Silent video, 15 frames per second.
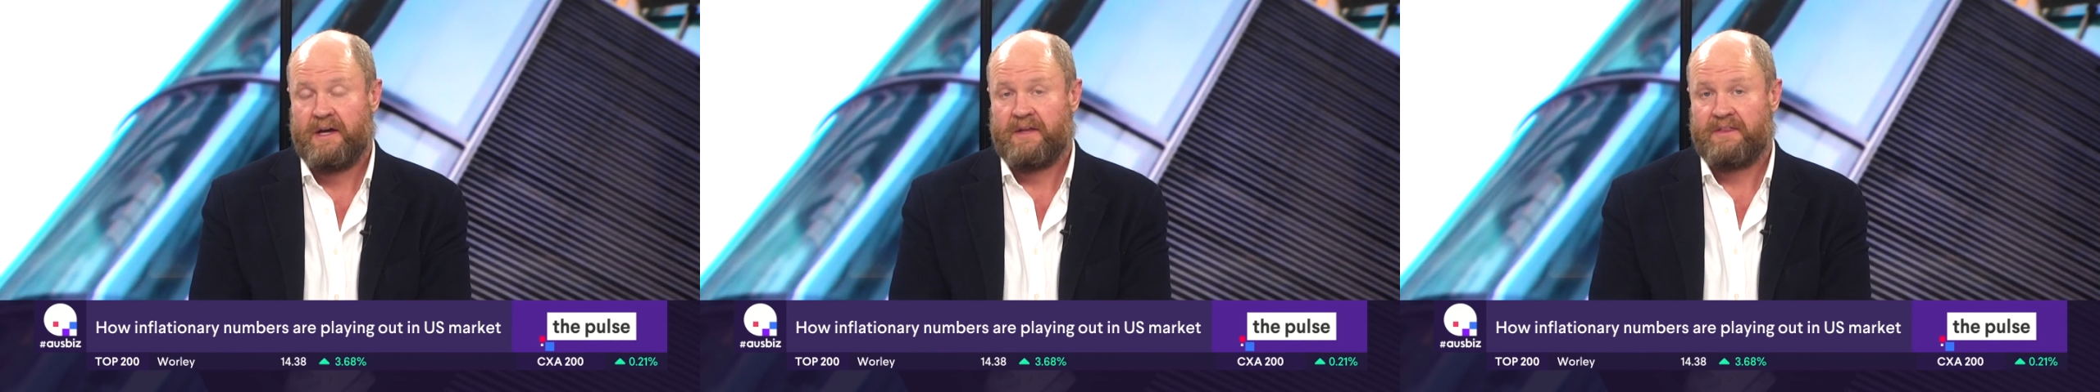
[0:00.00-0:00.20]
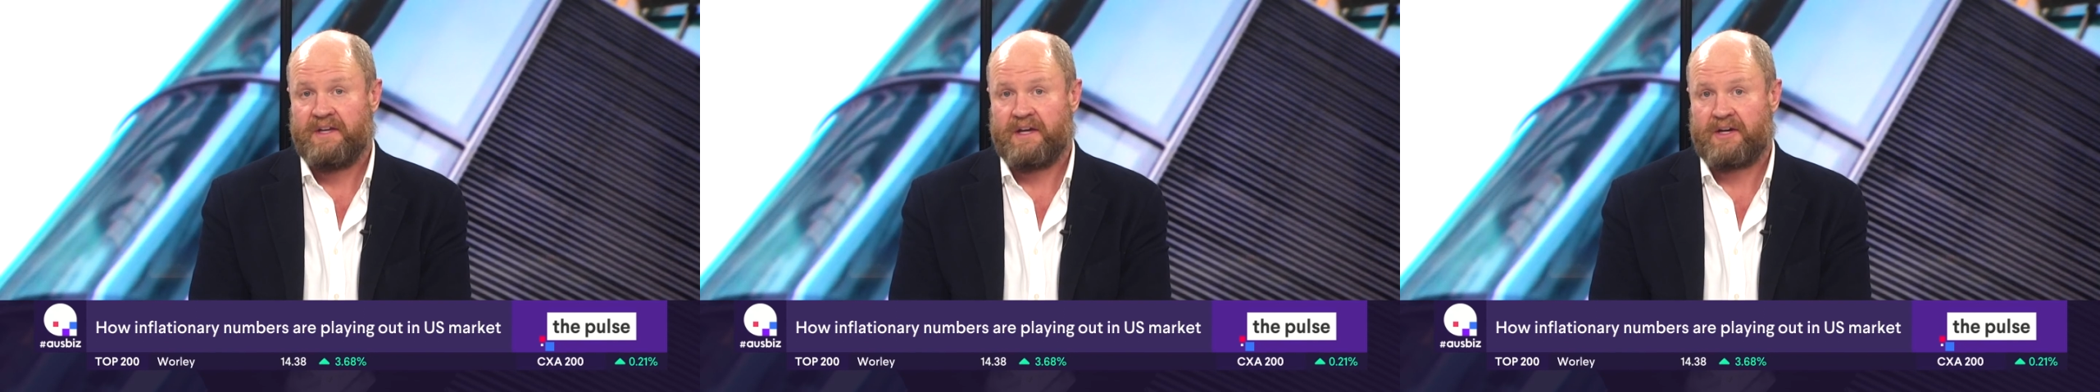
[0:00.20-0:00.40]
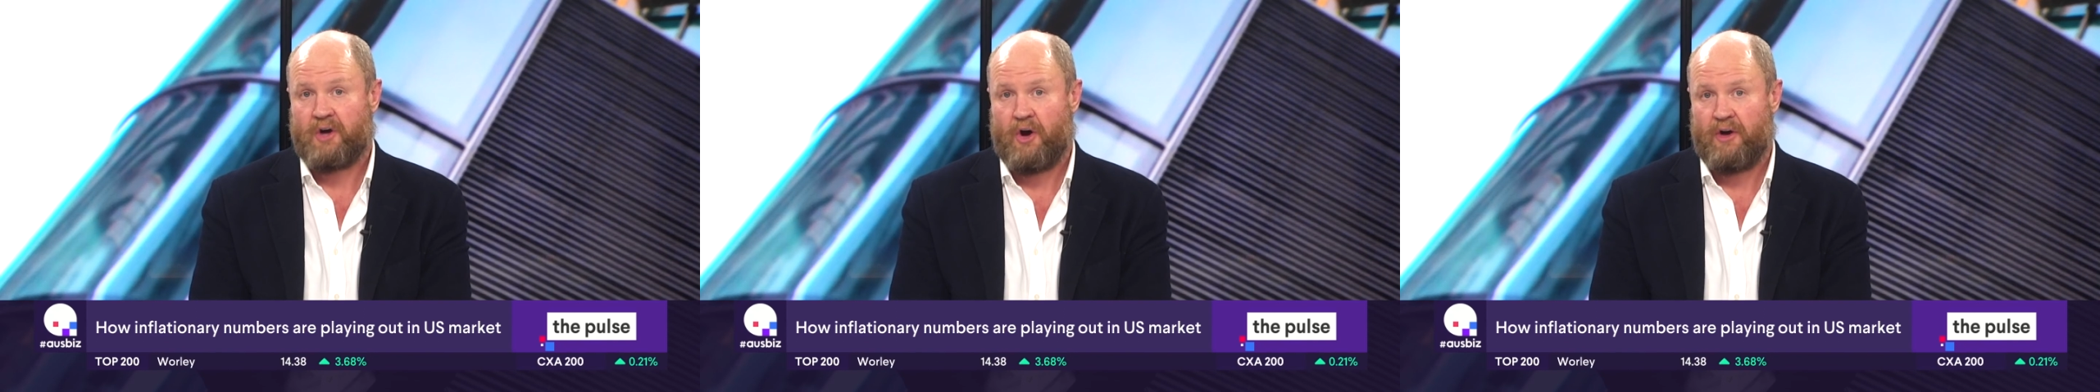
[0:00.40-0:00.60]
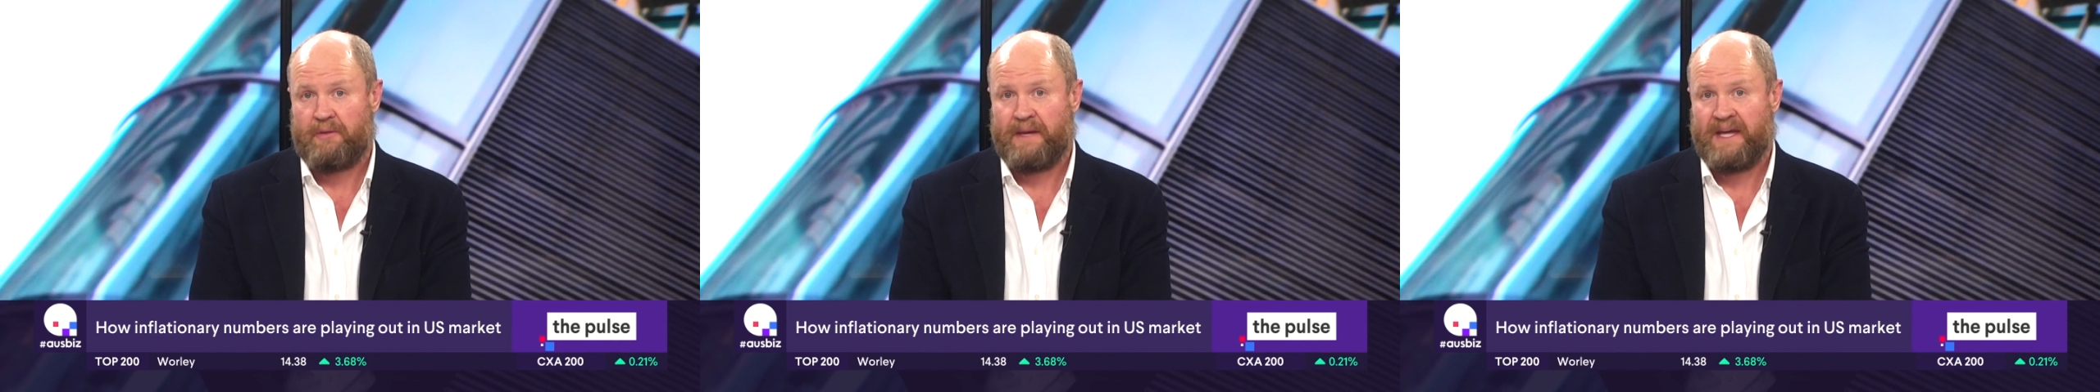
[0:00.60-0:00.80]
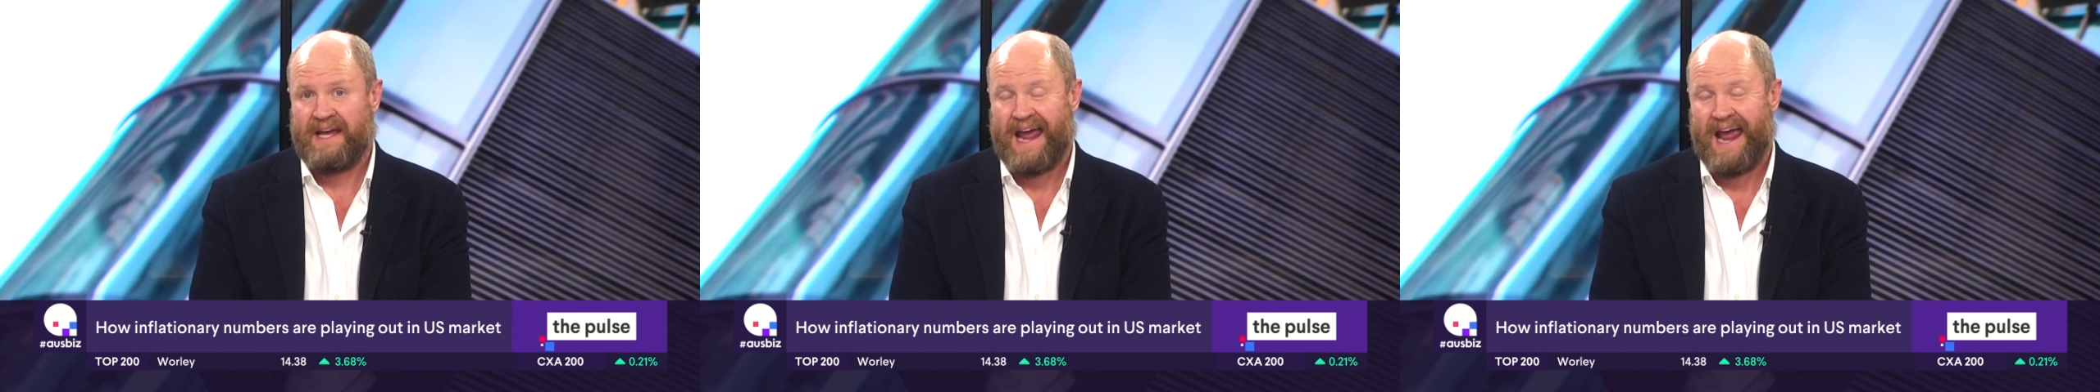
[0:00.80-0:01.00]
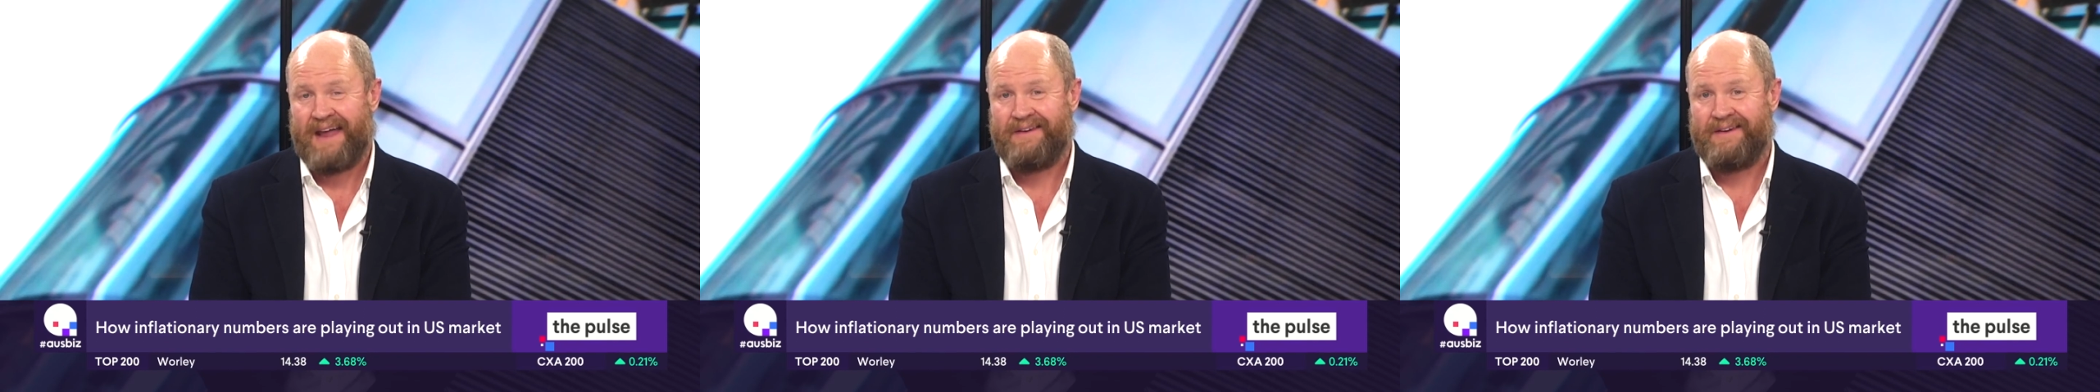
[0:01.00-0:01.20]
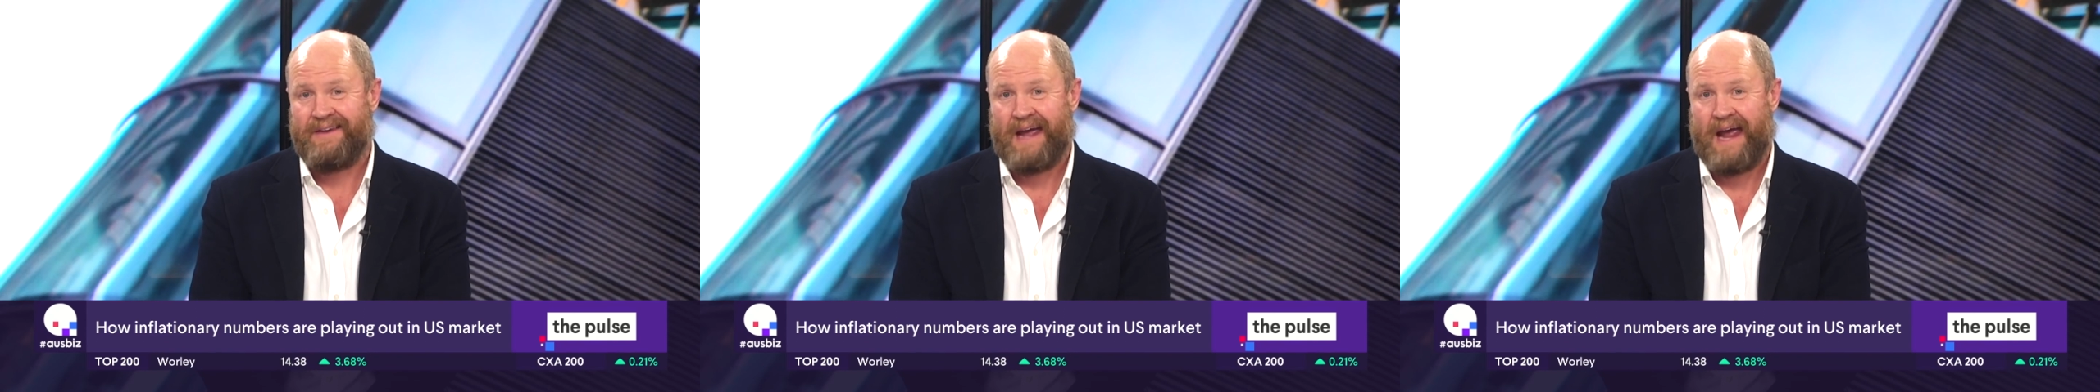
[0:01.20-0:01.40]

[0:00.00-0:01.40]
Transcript: the economy and